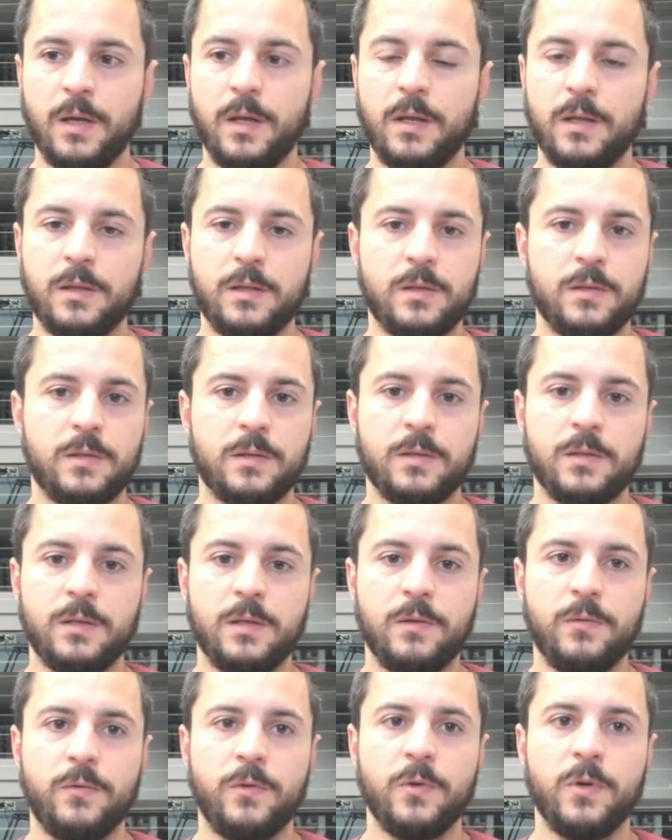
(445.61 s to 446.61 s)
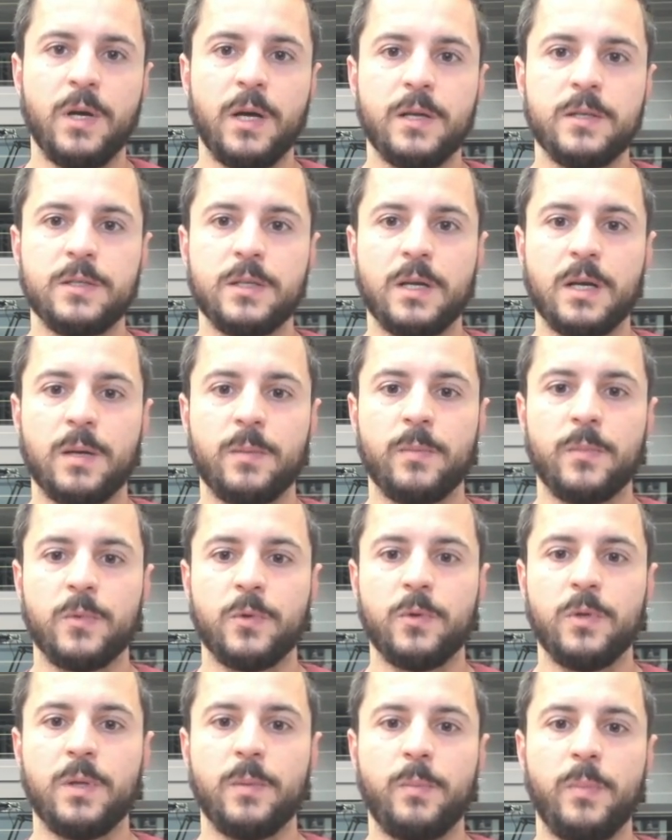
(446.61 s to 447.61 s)
And if you guys
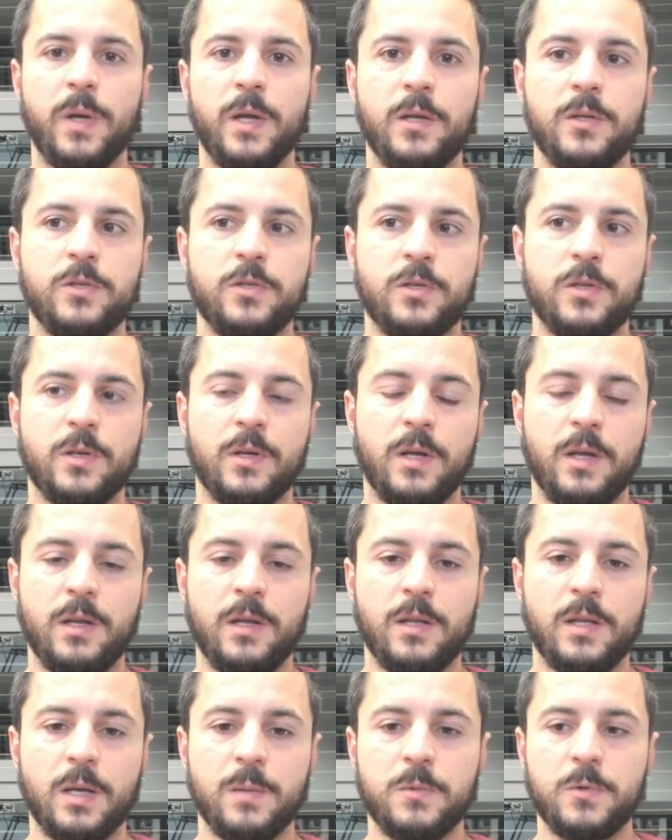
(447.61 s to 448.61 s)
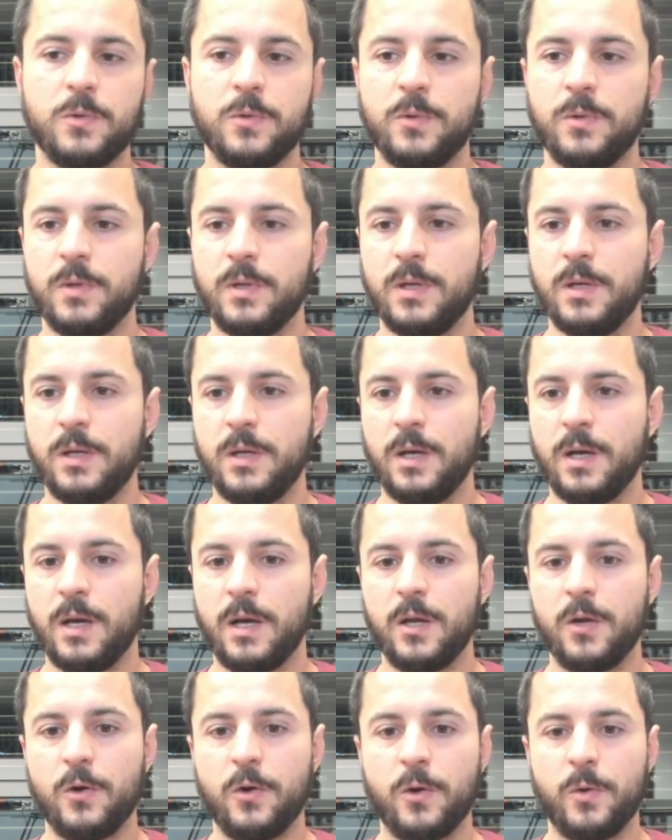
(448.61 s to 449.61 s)
come to the page anytime soon,
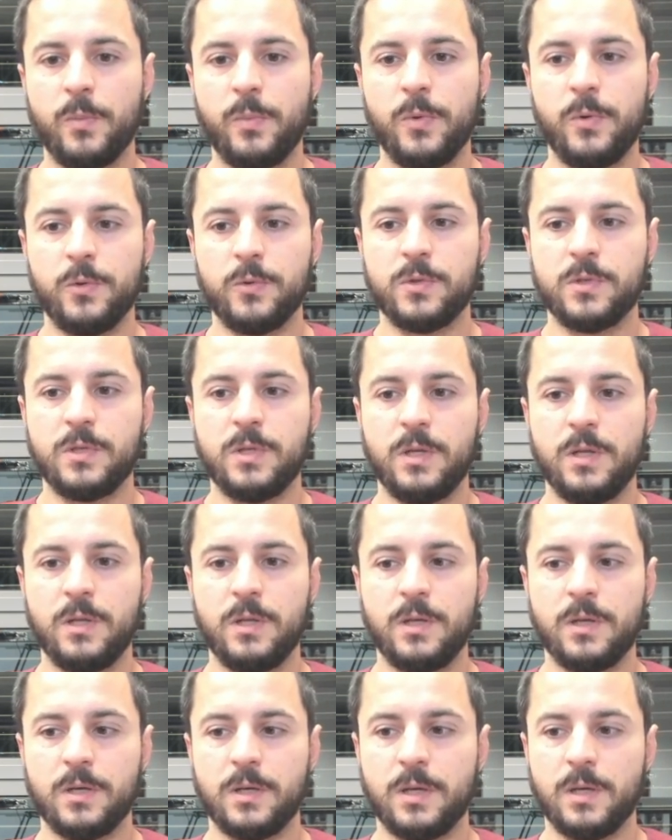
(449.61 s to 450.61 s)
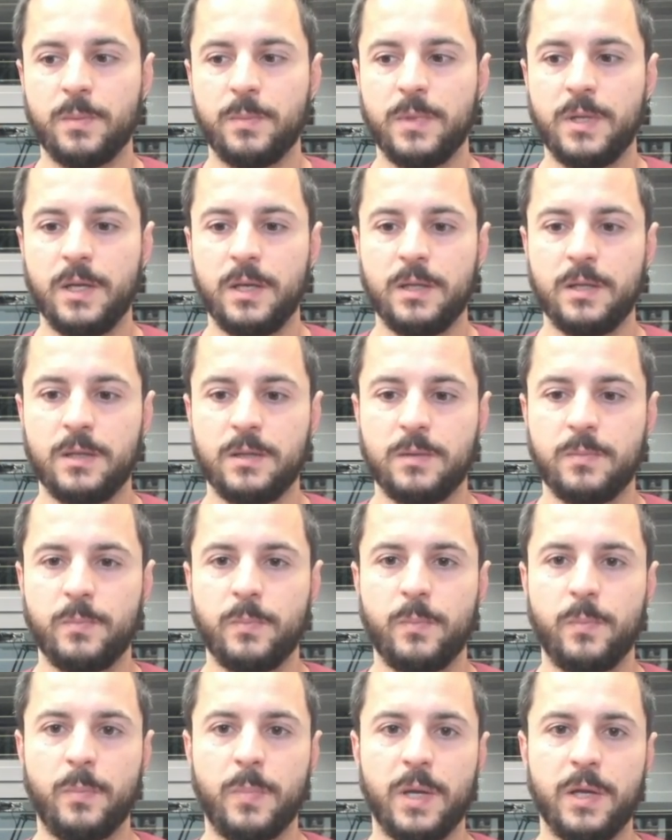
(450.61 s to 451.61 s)
I hope you see the updated
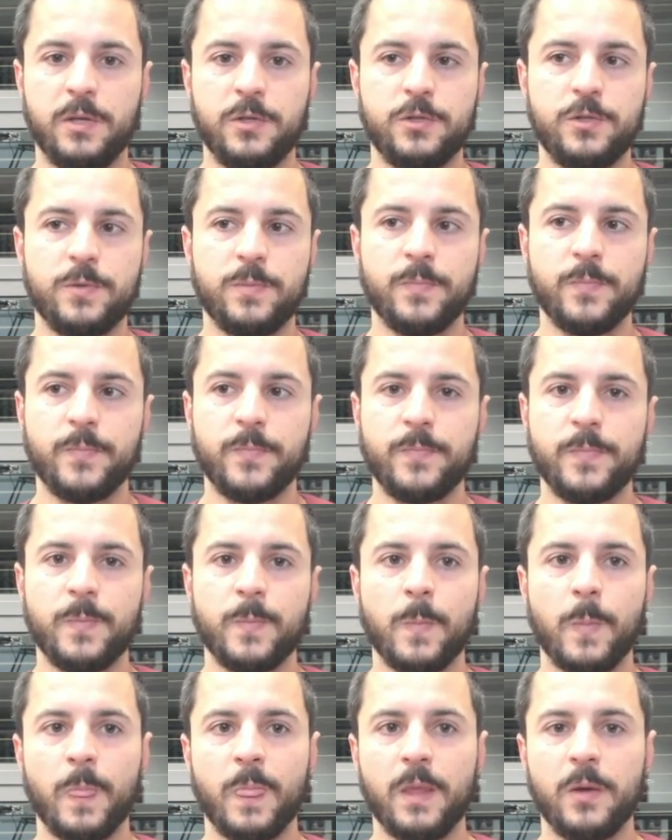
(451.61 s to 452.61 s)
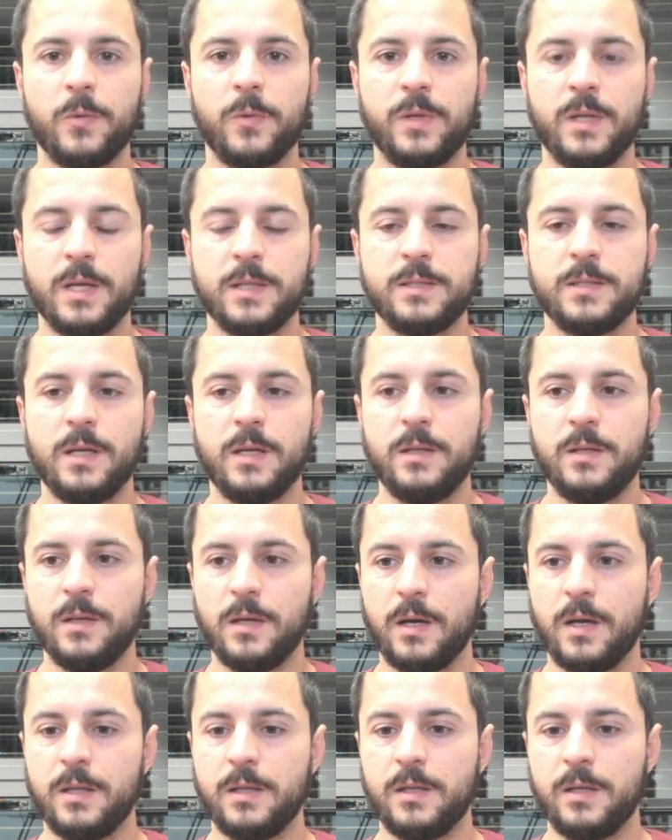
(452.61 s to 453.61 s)
page. With that
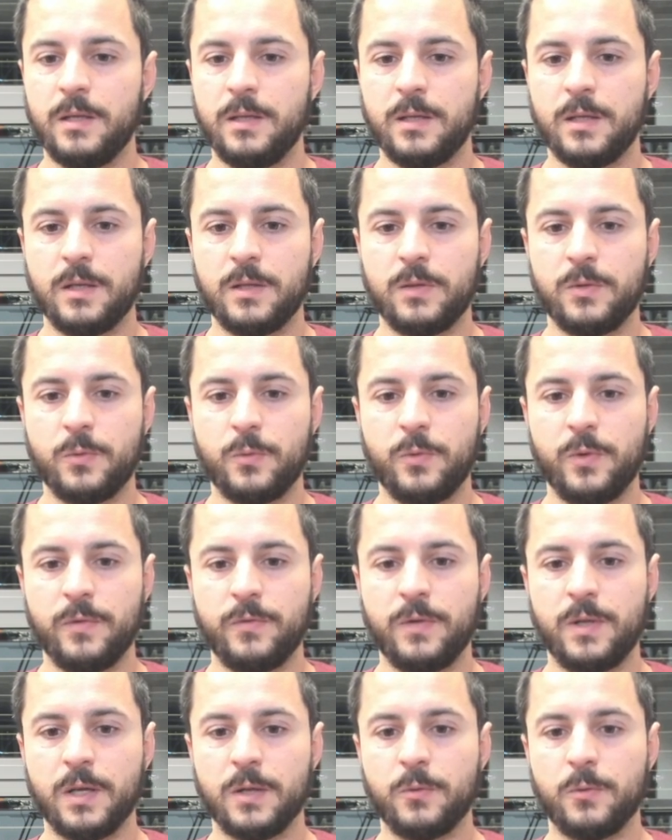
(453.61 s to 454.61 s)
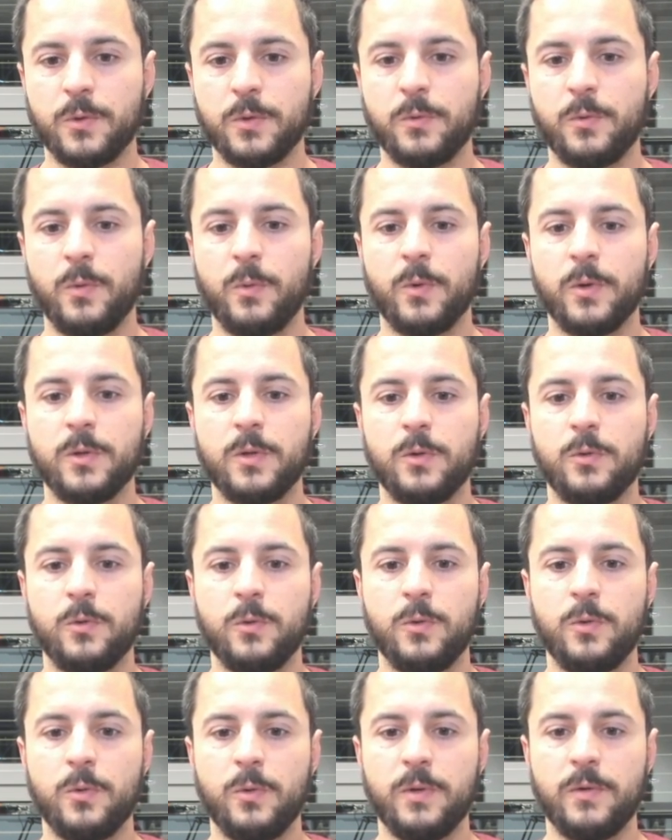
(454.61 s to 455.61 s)
said, I think that we've done what we
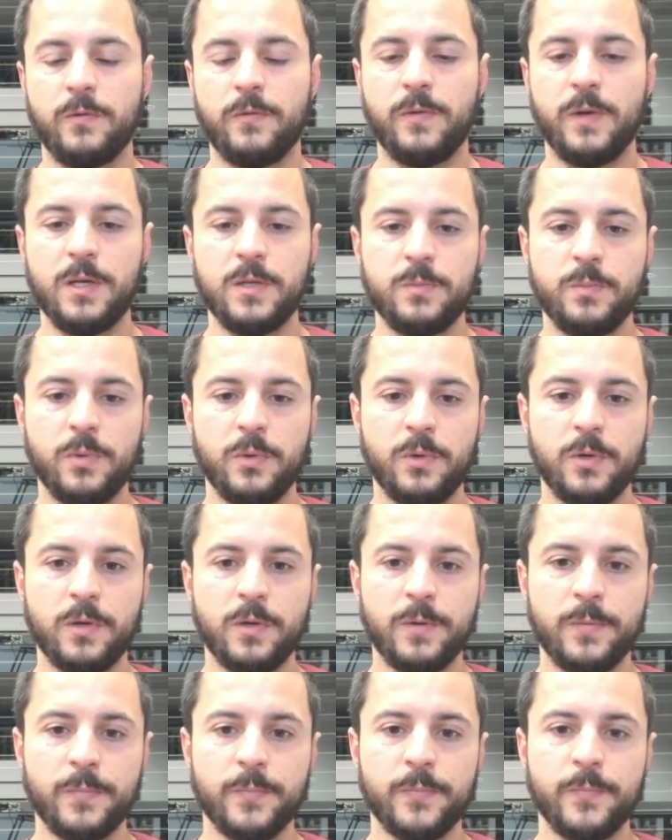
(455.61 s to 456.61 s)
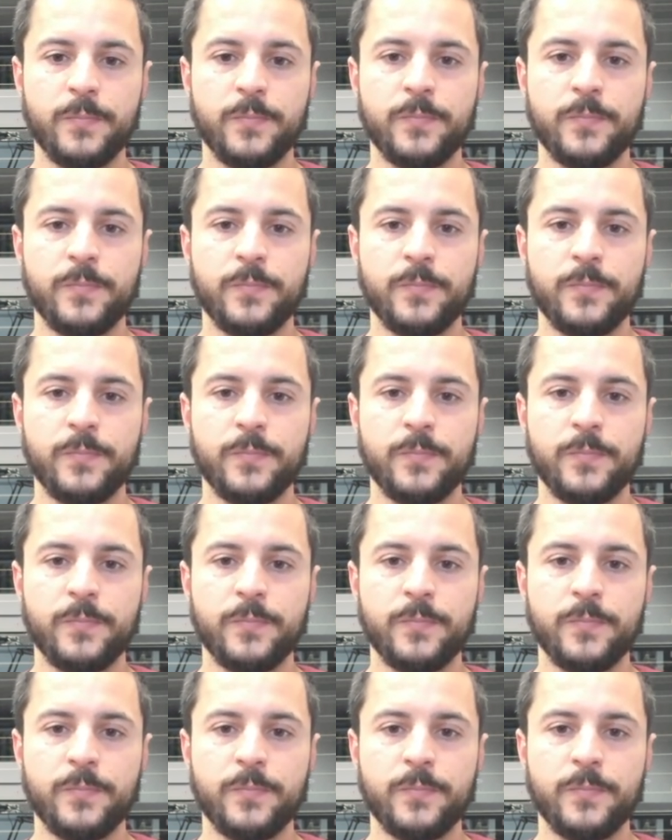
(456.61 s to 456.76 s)
wanted to do in Facebook.